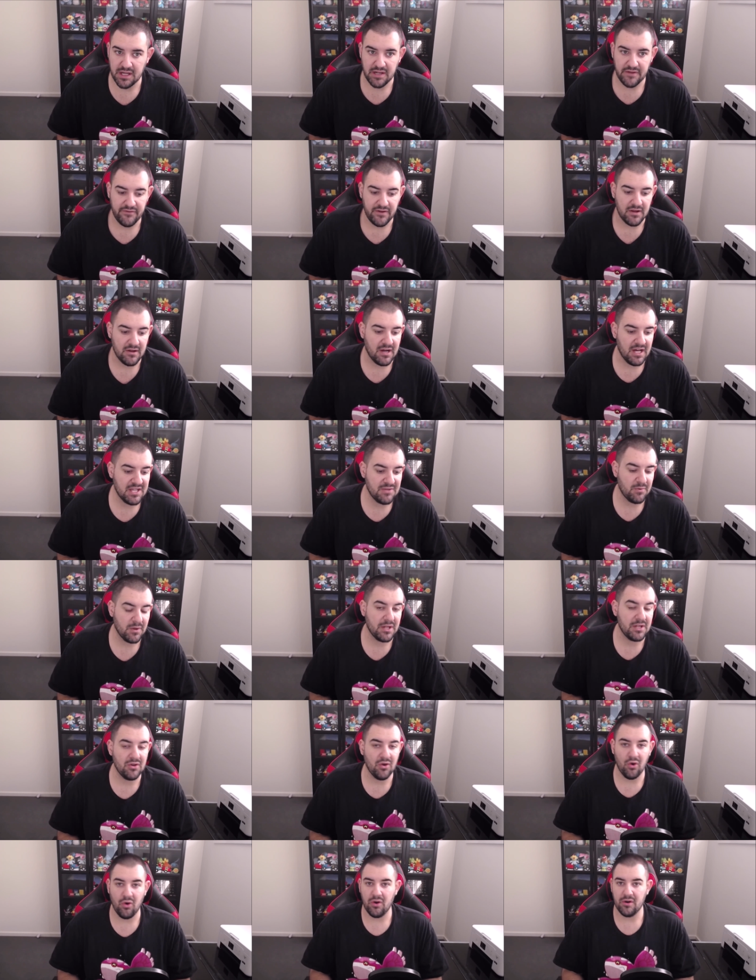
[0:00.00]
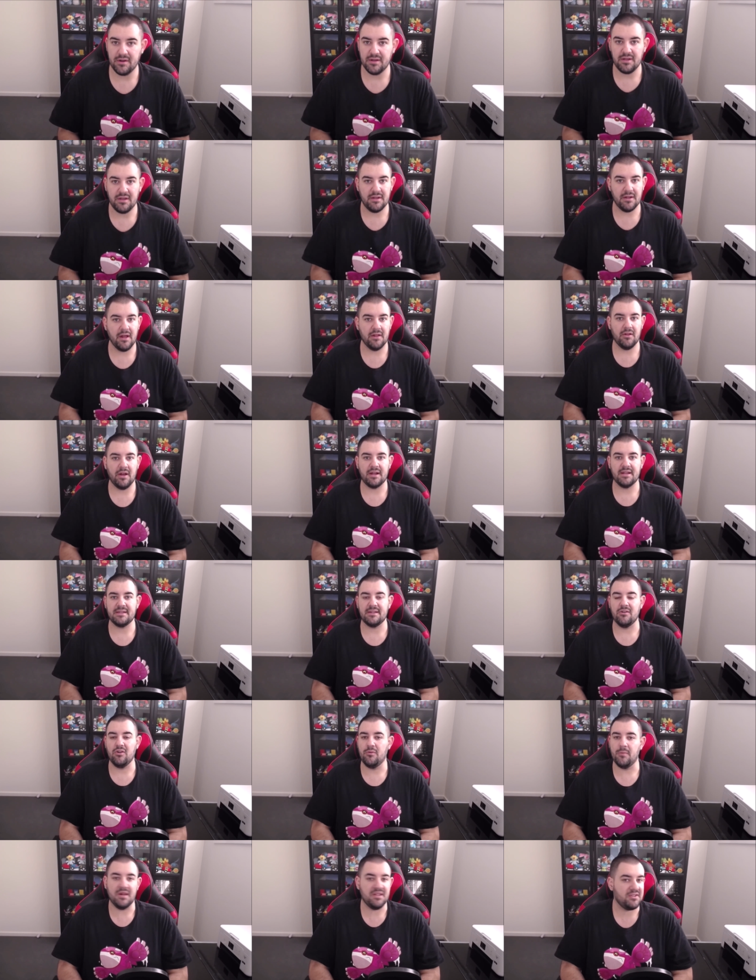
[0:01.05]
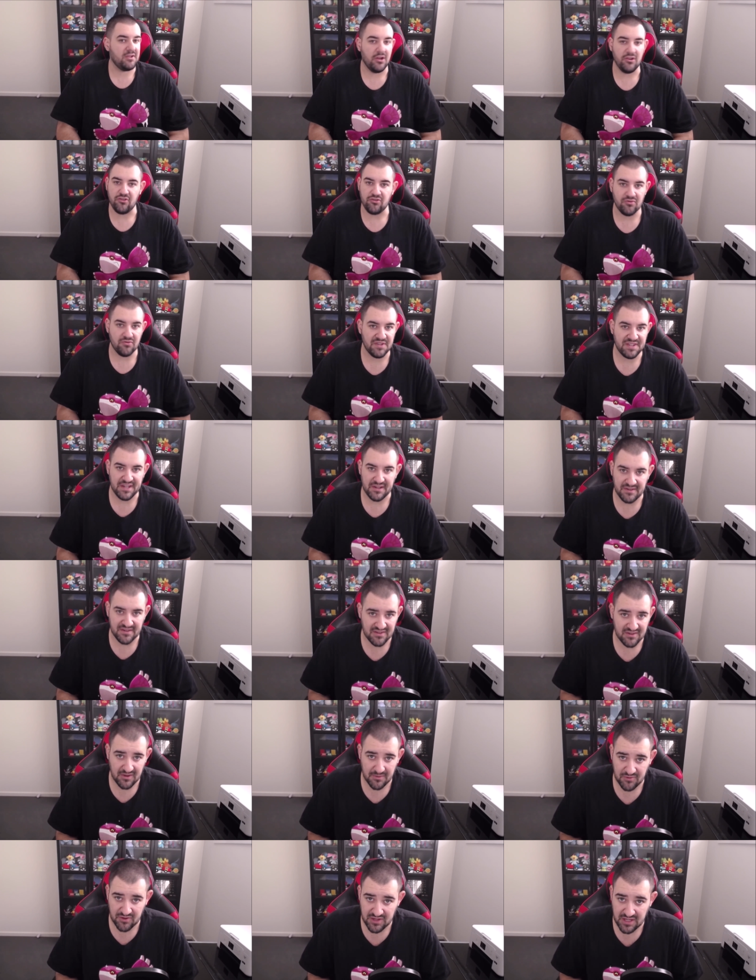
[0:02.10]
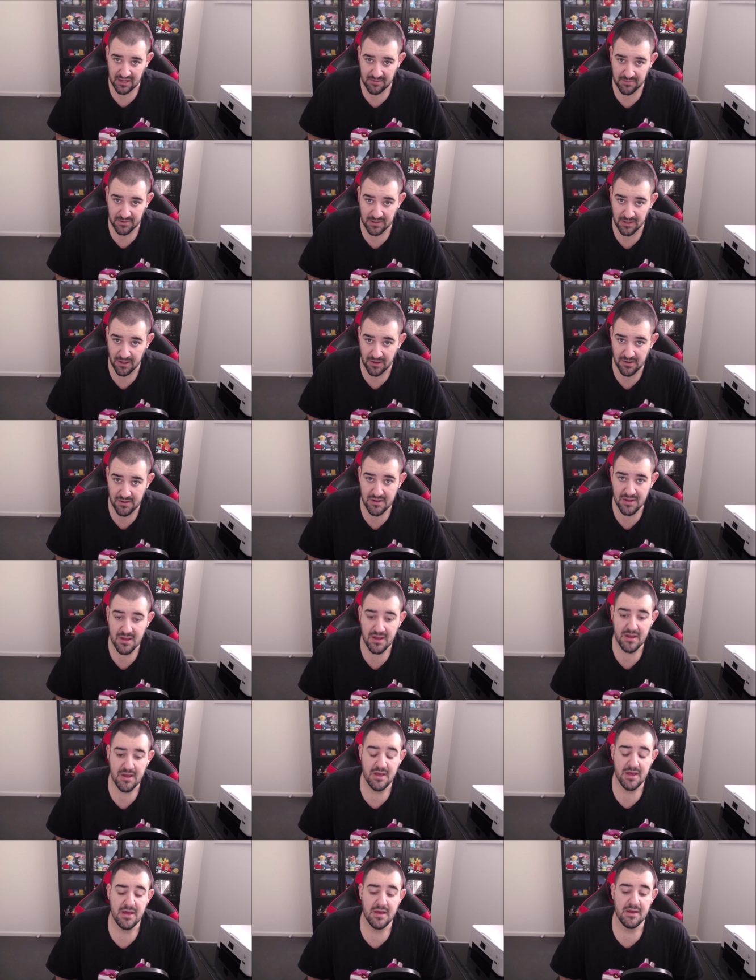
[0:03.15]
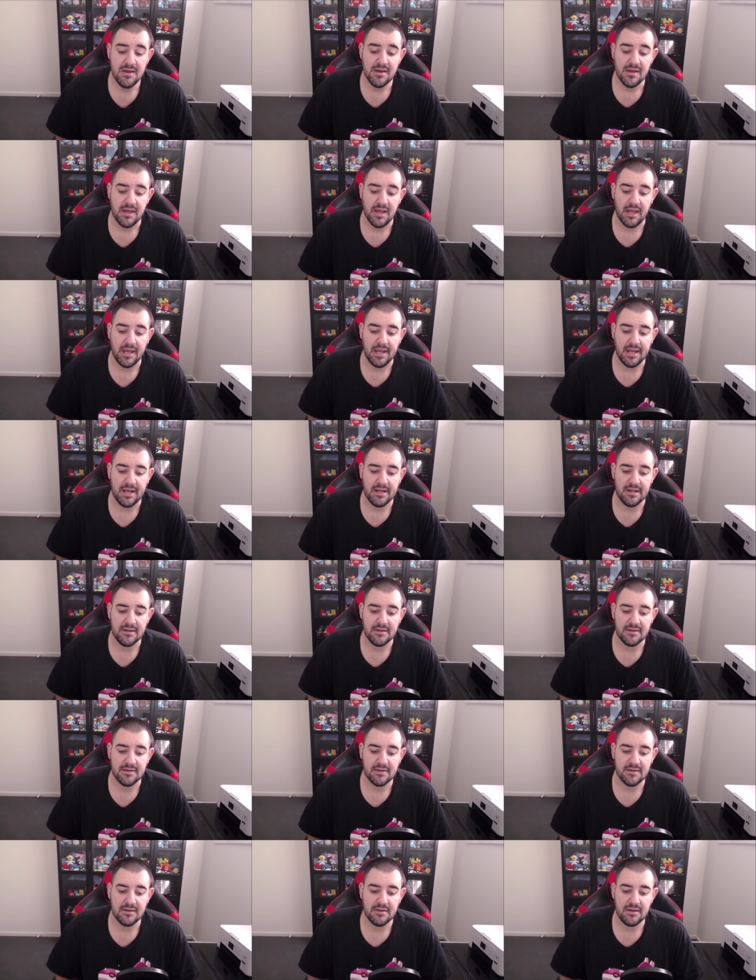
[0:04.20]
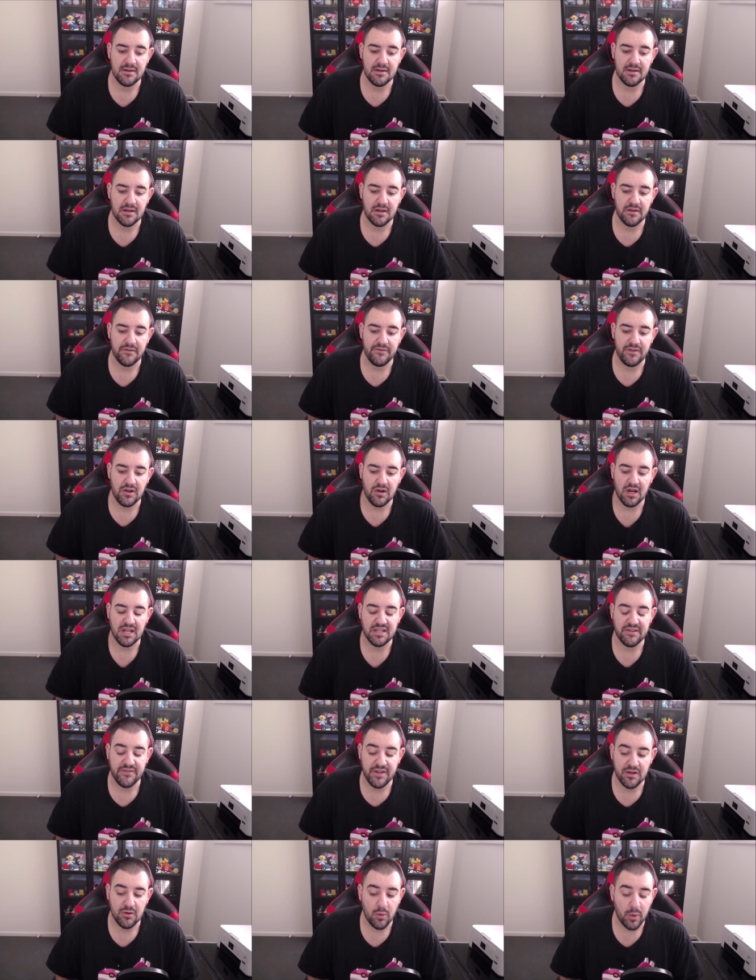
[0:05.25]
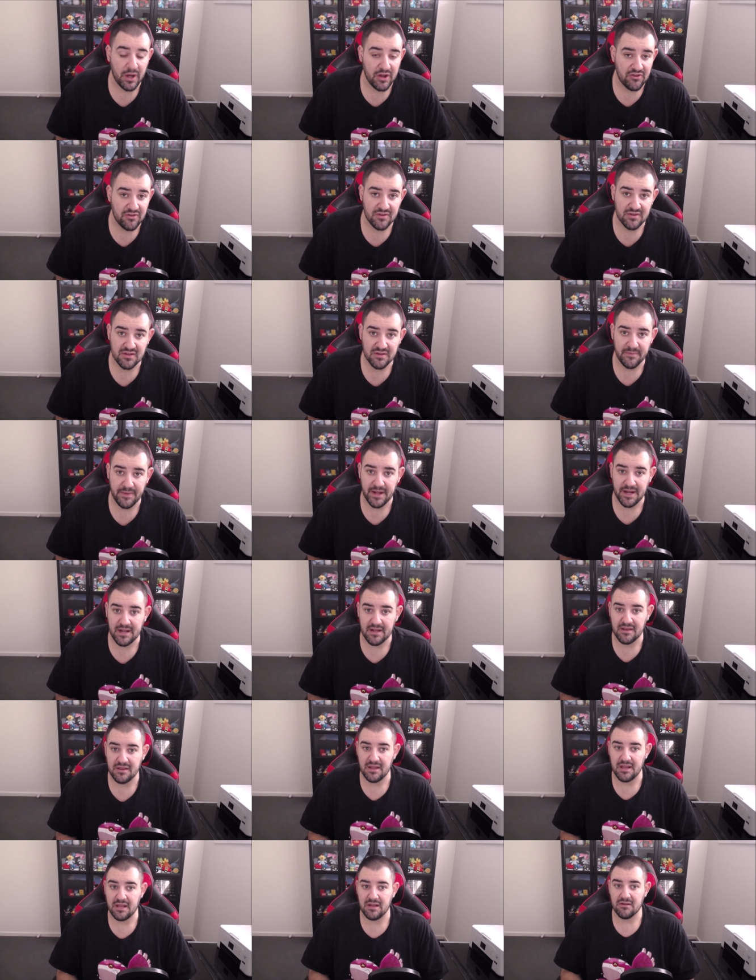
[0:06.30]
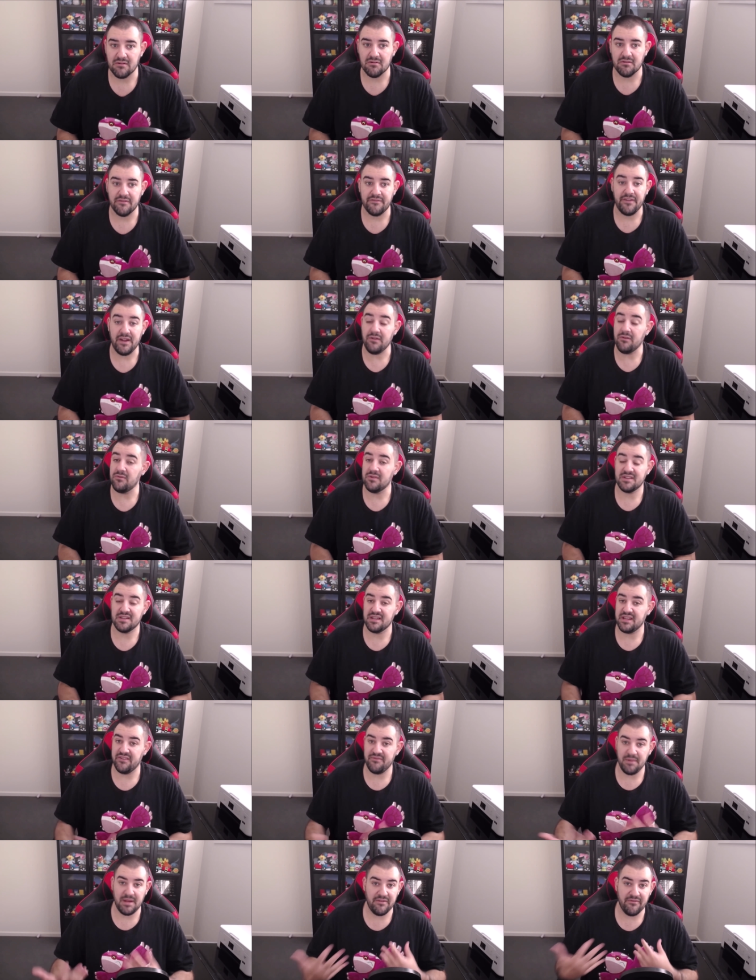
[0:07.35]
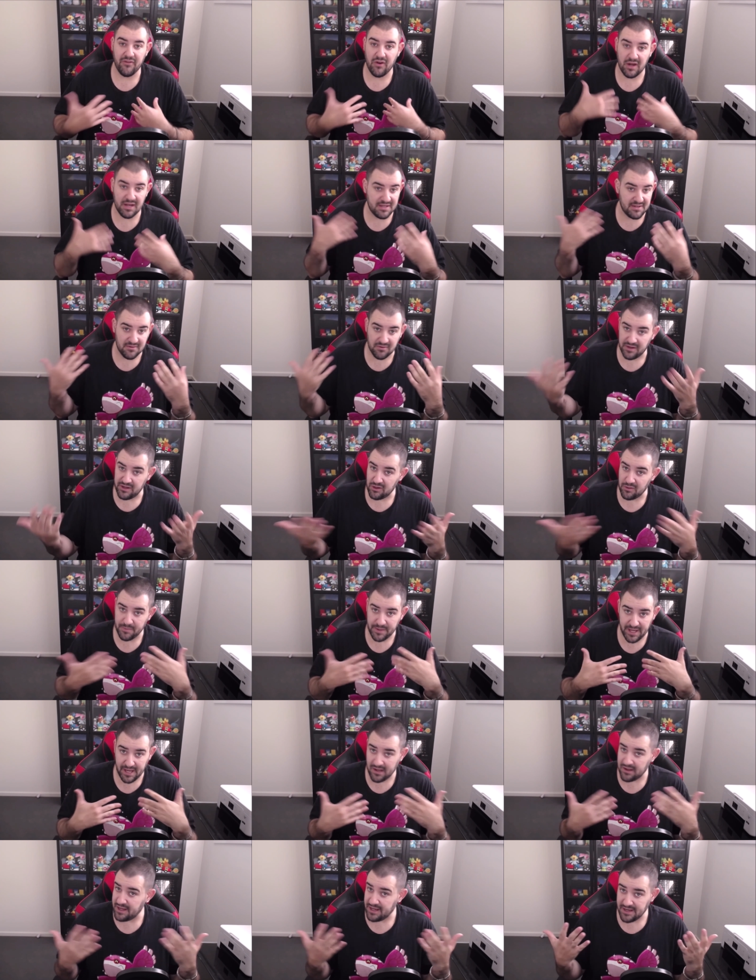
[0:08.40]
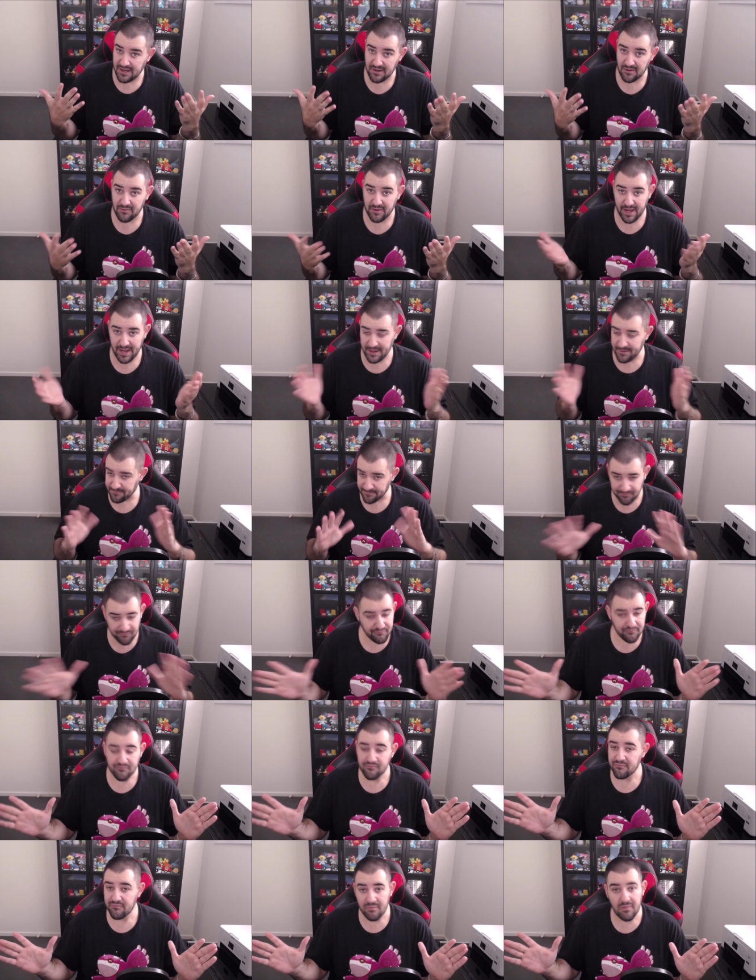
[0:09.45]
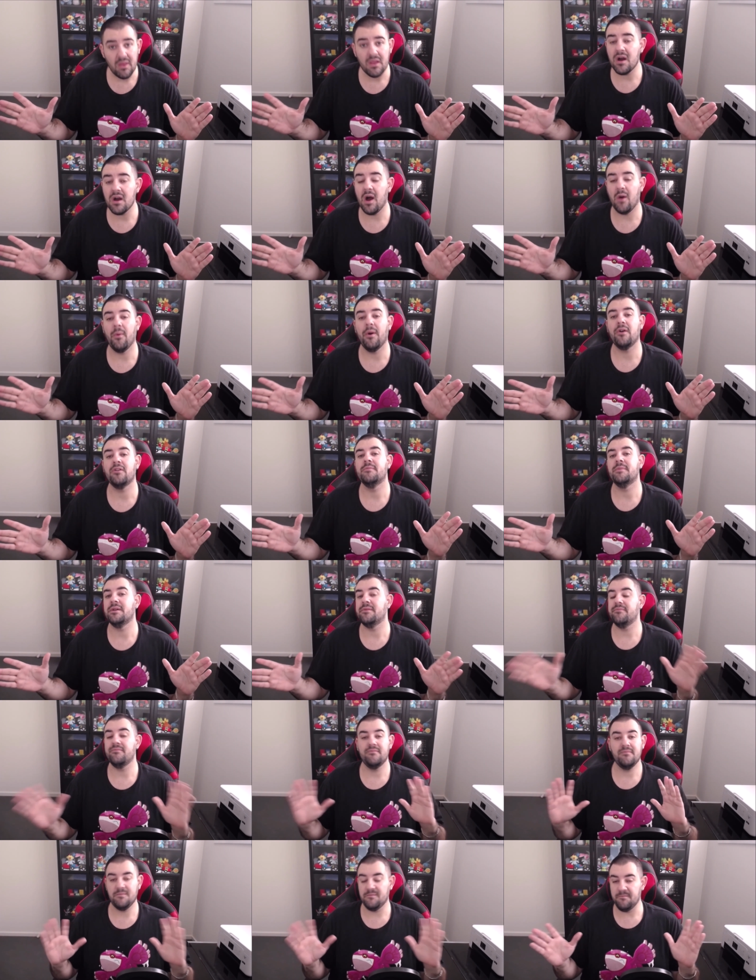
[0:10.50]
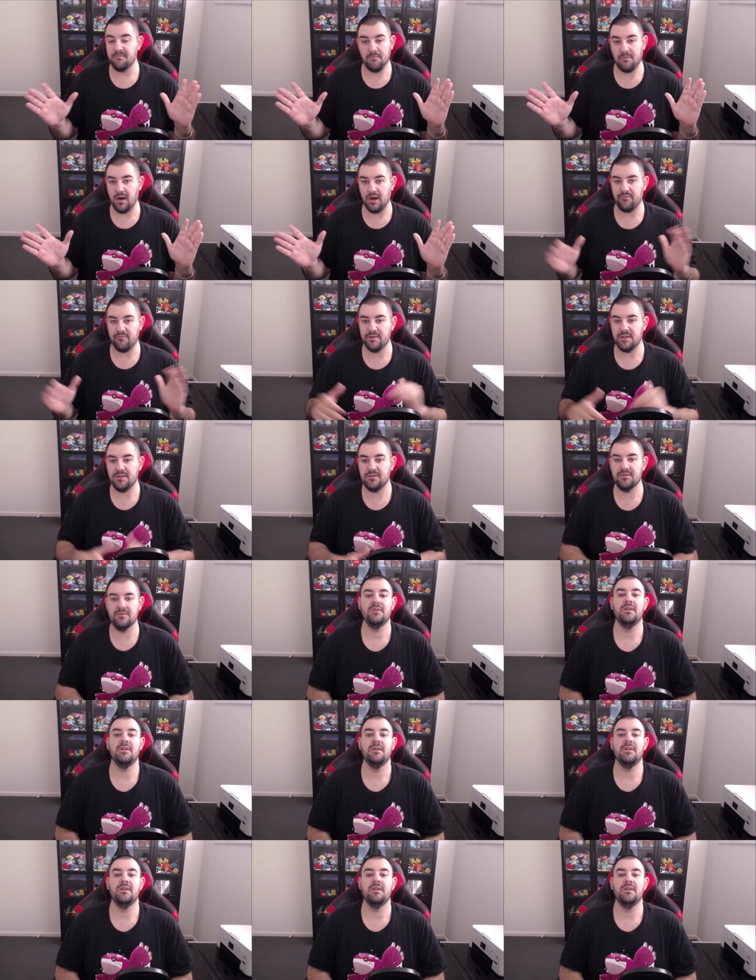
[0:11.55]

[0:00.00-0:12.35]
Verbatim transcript: And if you guys want to talk, you know, like I said, all my socials are in the description down below. And, you know, if you guys have any questions about anything or if anyone wants to give me advice or help me out in any way, I welcome it. I really do.